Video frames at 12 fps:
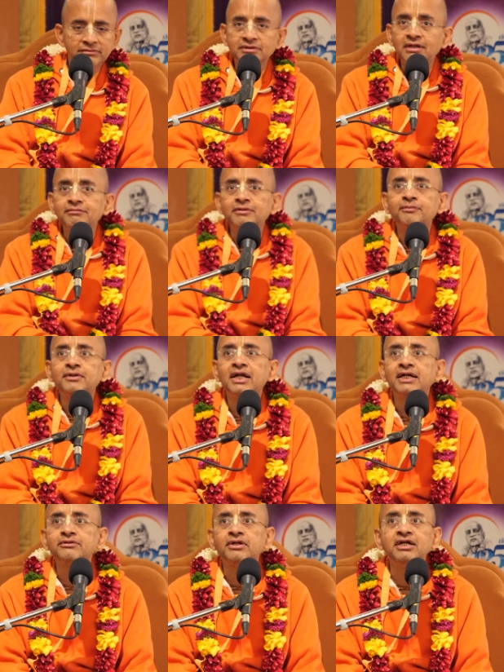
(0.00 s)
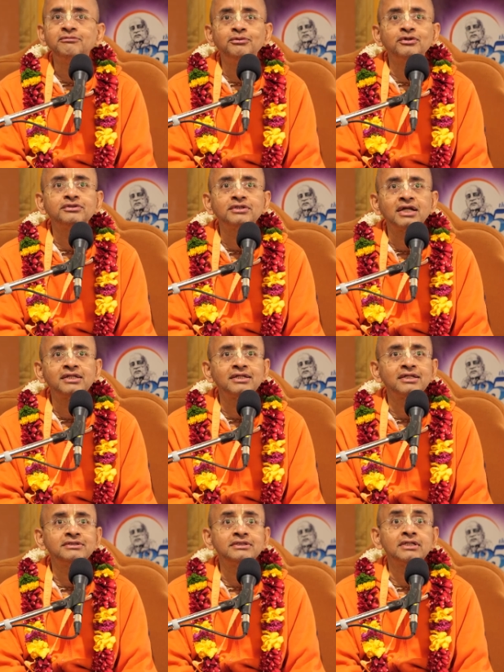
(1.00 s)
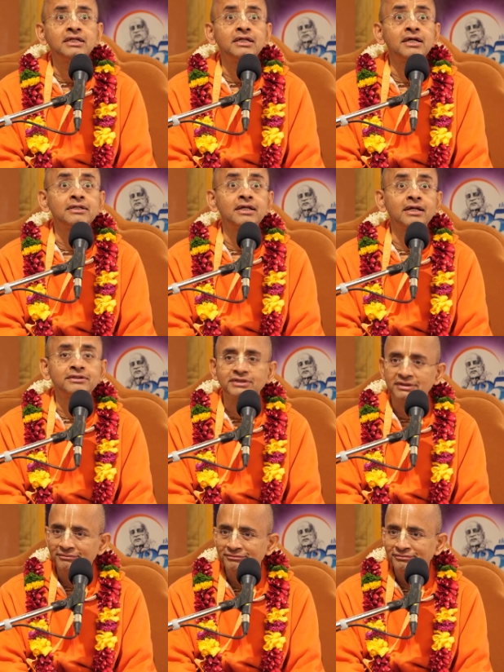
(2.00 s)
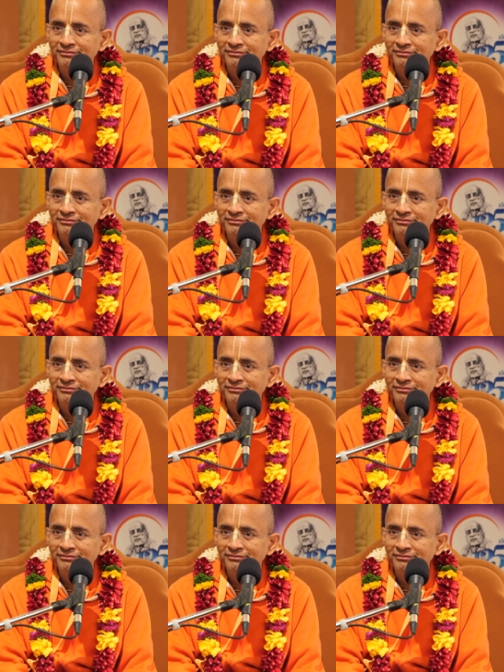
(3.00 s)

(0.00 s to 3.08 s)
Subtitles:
some people like to read books rather than sit and hear the lecture.